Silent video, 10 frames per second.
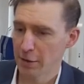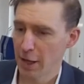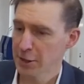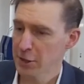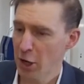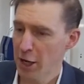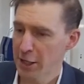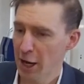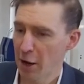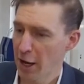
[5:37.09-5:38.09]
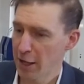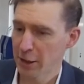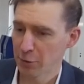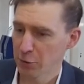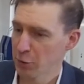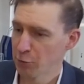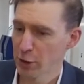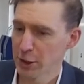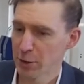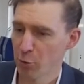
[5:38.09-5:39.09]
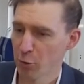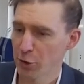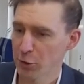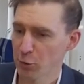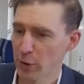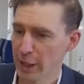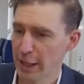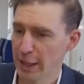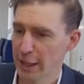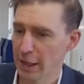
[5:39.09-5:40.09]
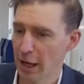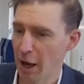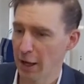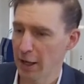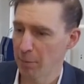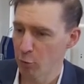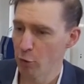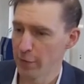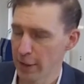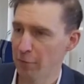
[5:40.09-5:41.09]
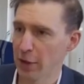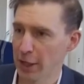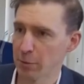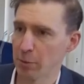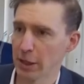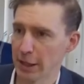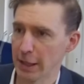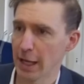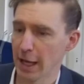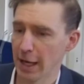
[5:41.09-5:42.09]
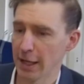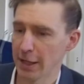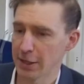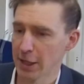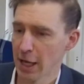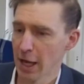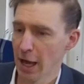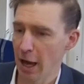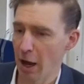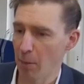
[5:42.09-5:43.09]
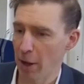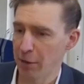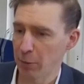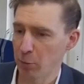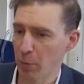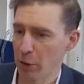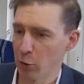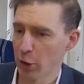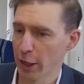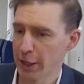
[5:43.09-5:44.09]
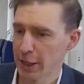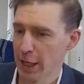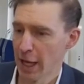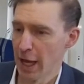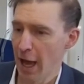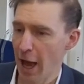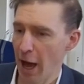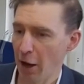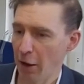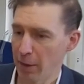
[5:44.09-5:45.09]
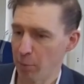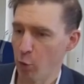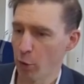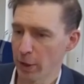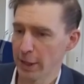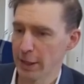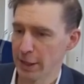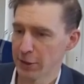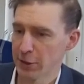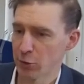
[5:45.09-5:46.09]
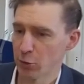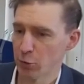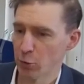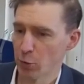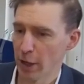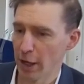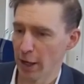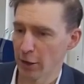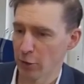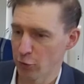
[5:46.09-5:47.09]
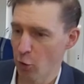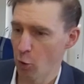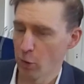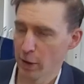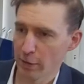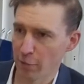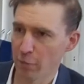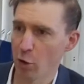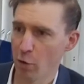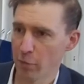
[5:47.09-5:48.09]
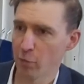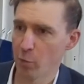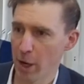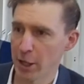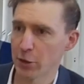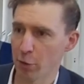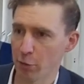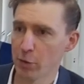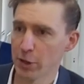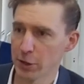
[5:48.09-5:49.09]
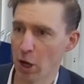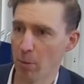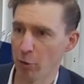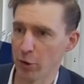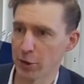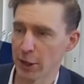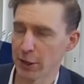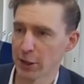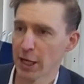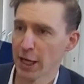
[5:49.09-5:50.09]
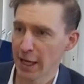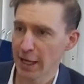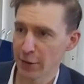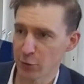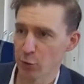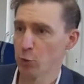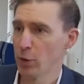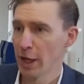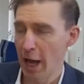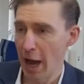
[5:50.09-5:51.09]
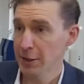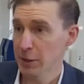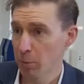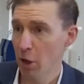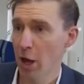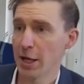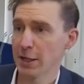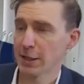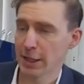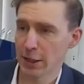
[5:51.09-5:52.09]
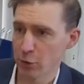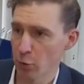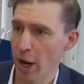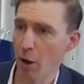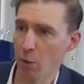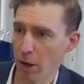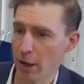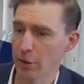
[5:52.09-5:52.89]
SSI can really support Austal in improving that flexibility, and I think when we look at how important it is to control the flow of information through the design process into our suppliers, into our